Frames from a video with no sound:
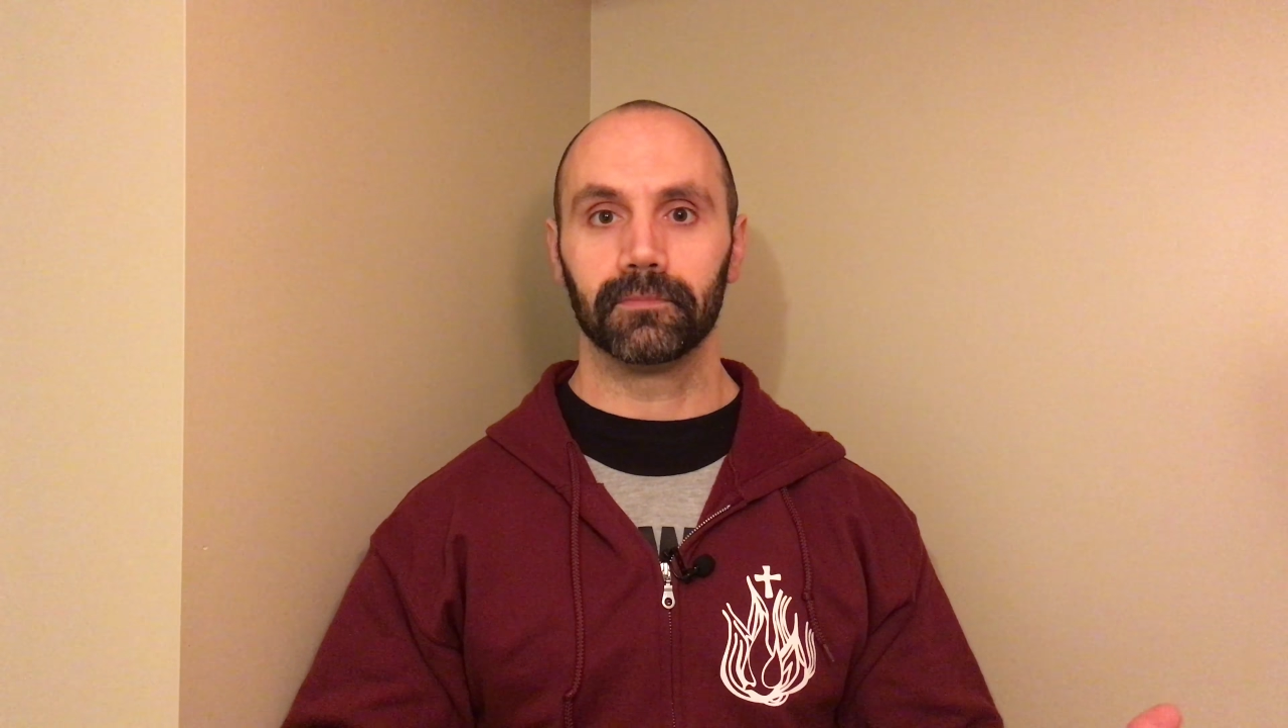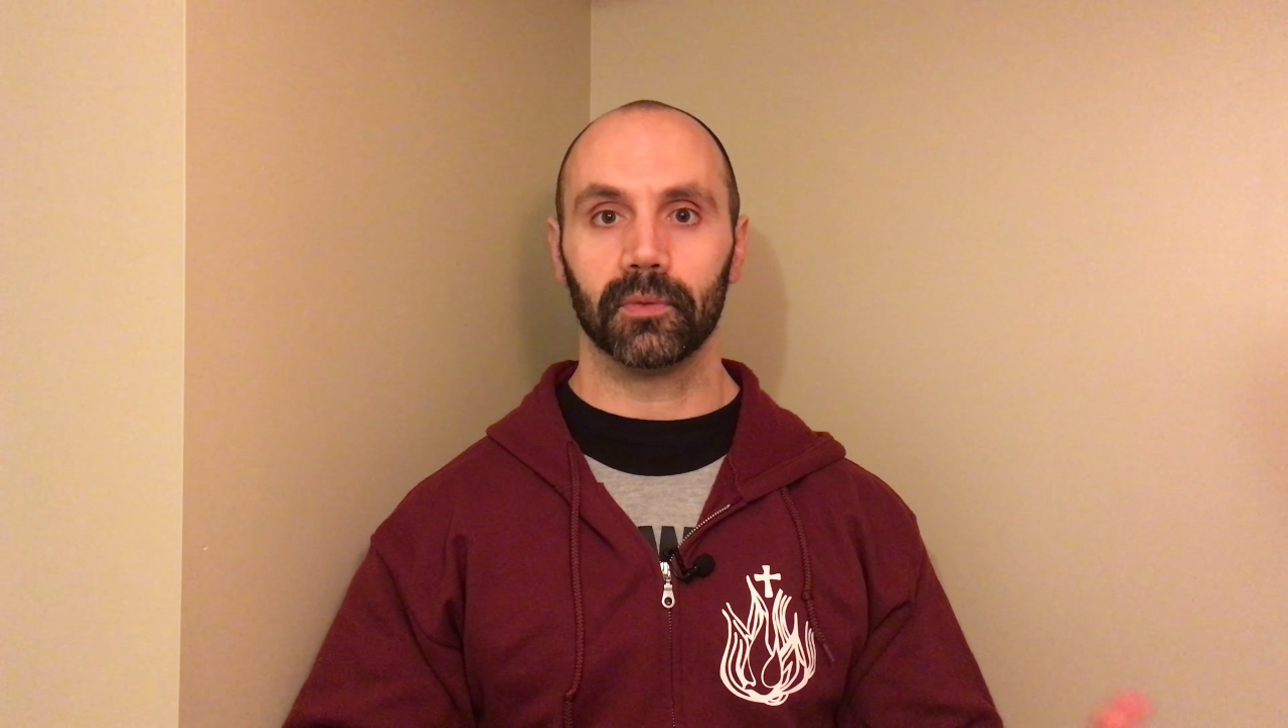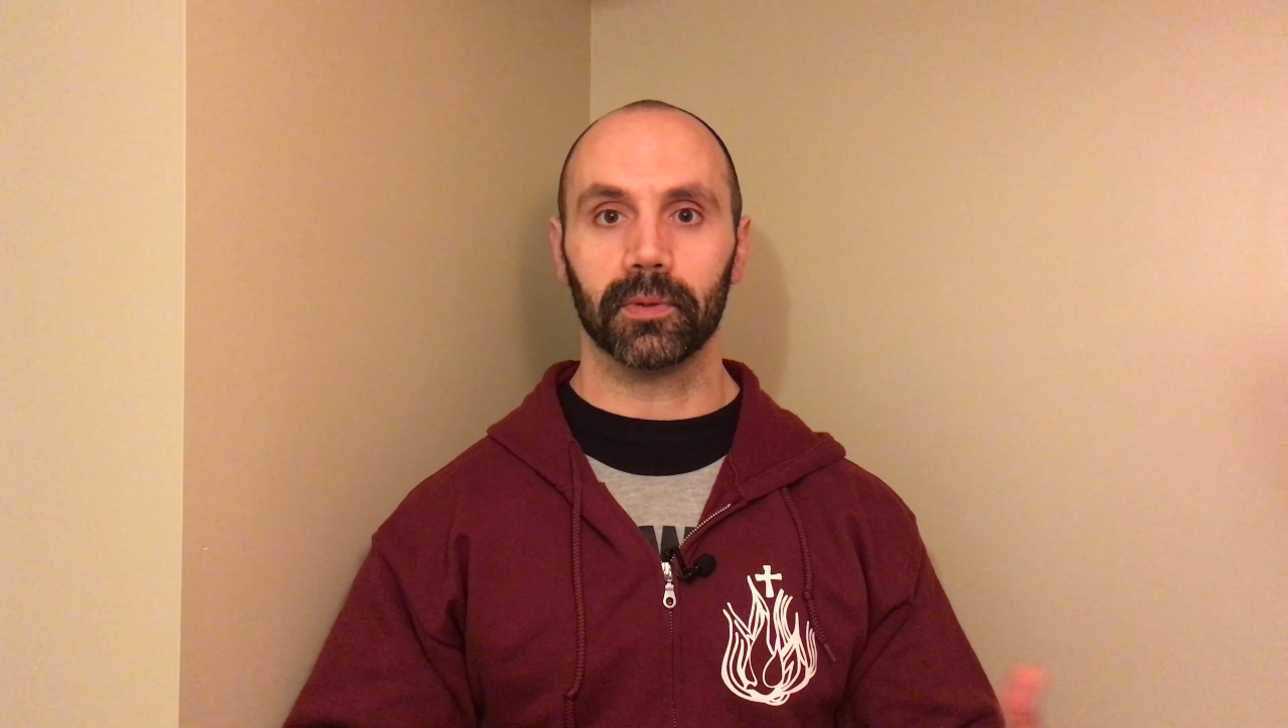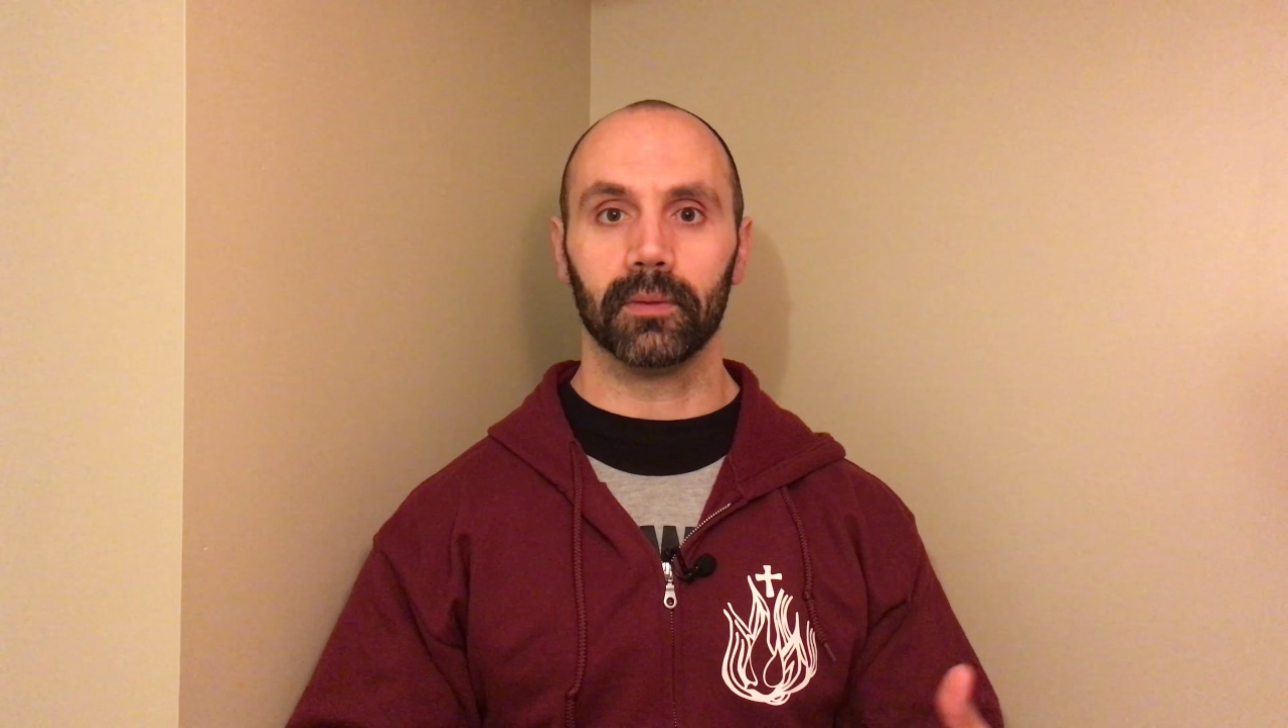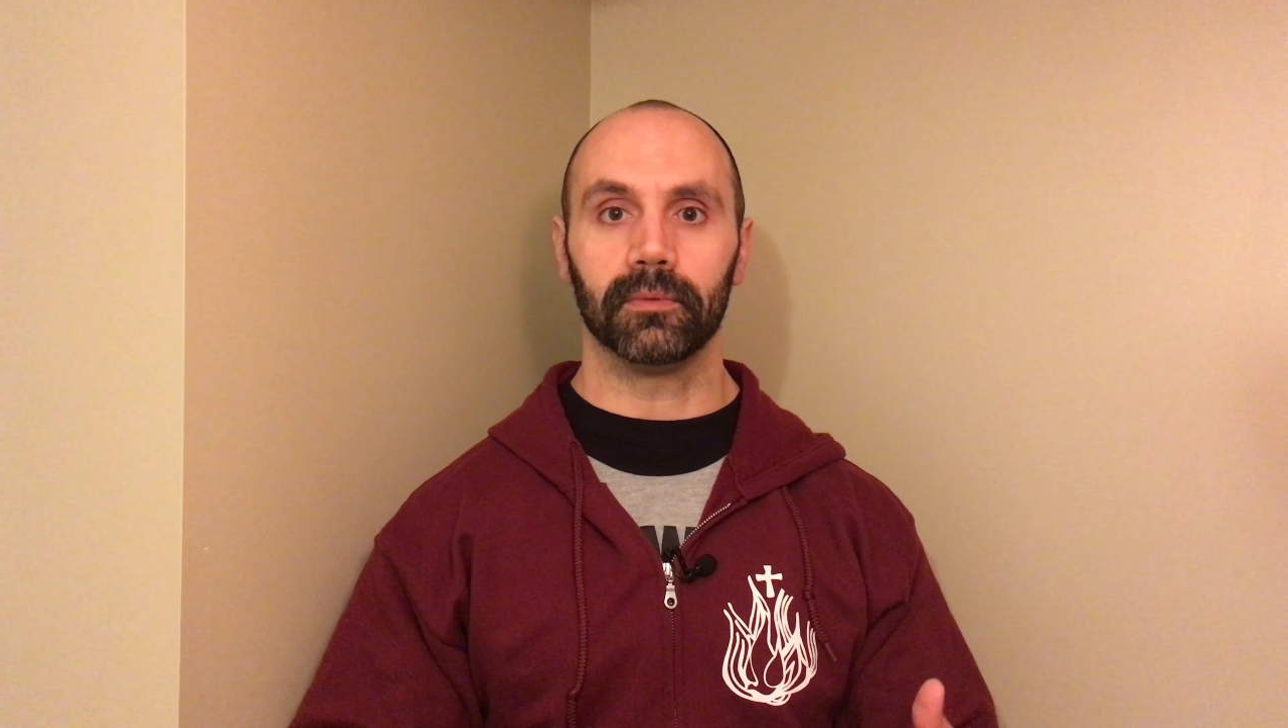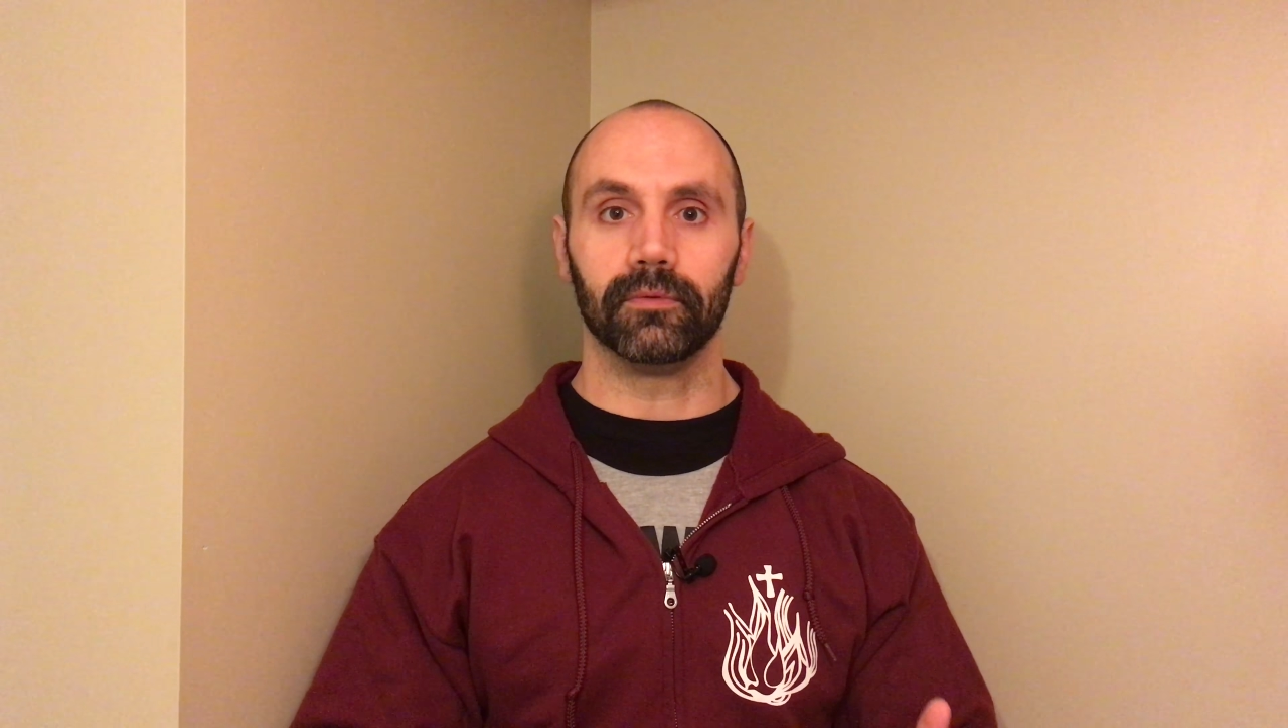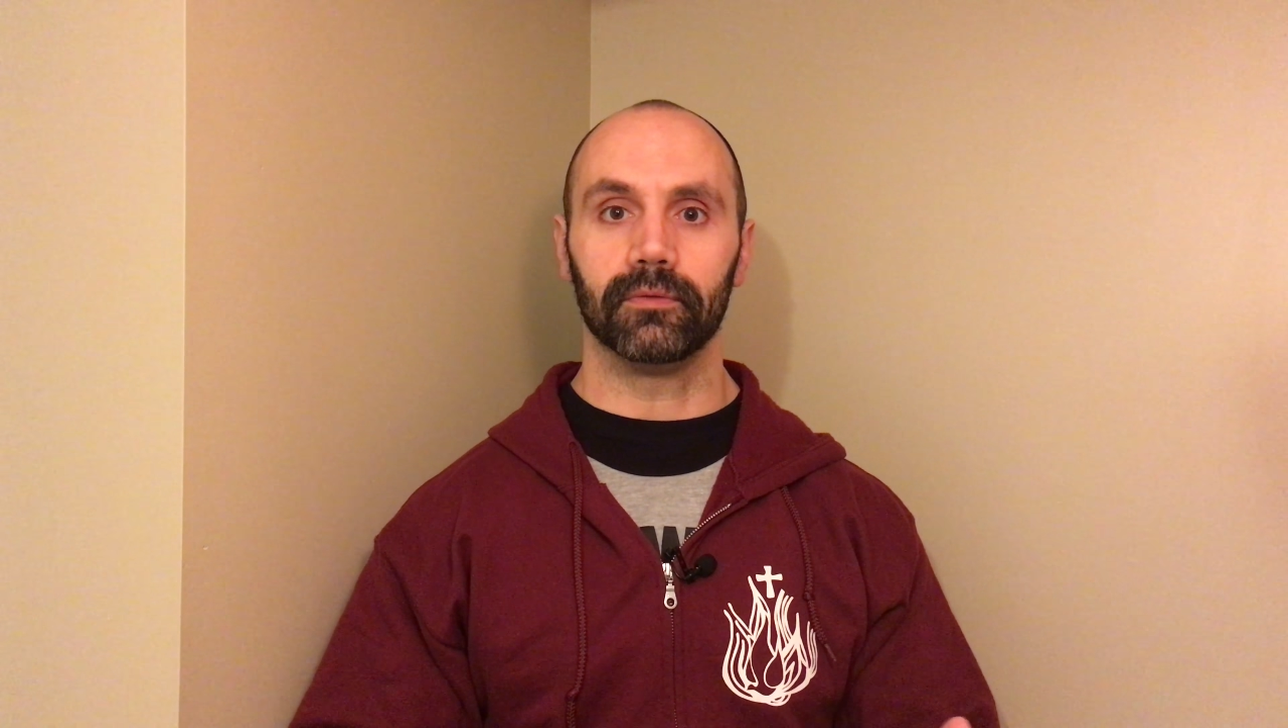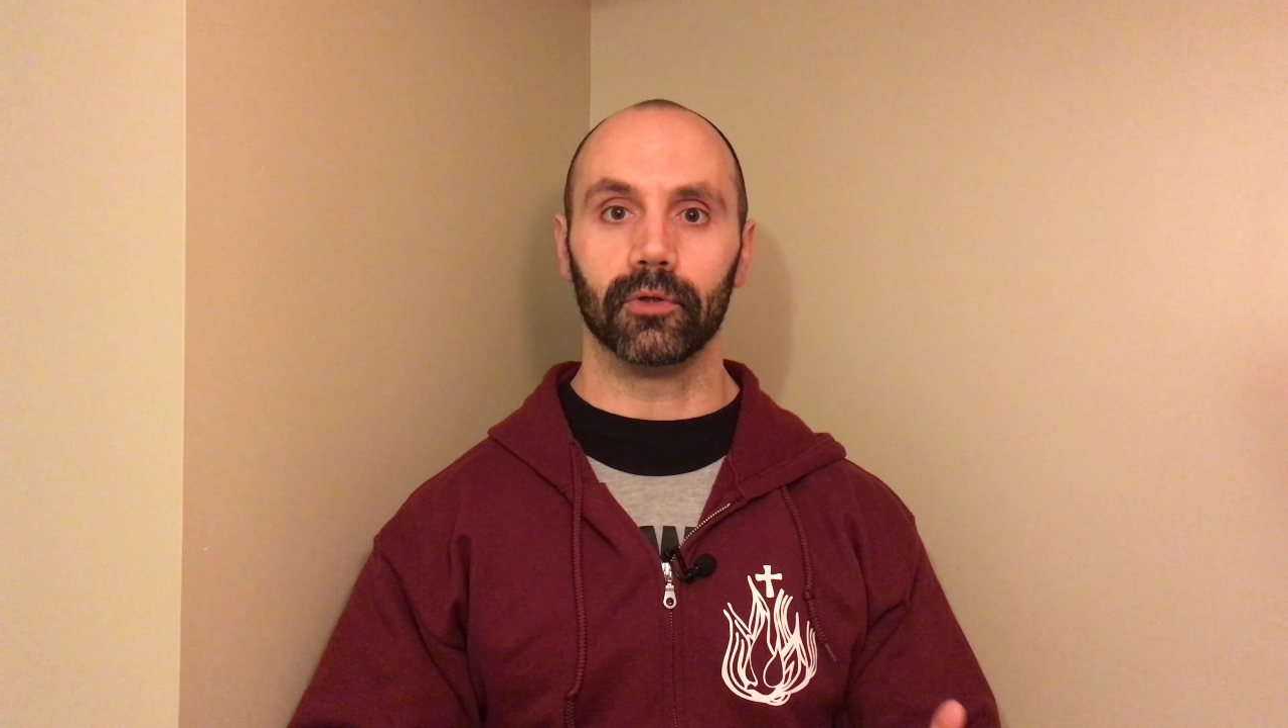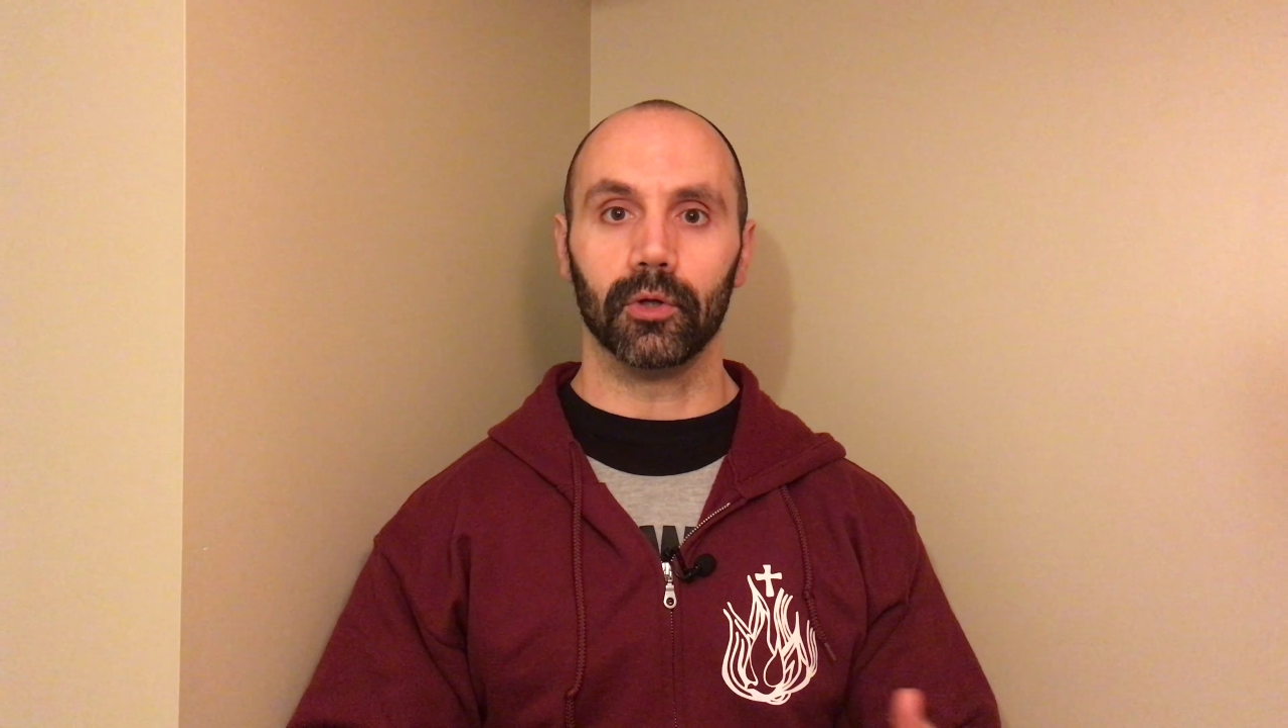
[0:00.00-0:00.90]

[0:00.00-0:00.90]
The problem of evil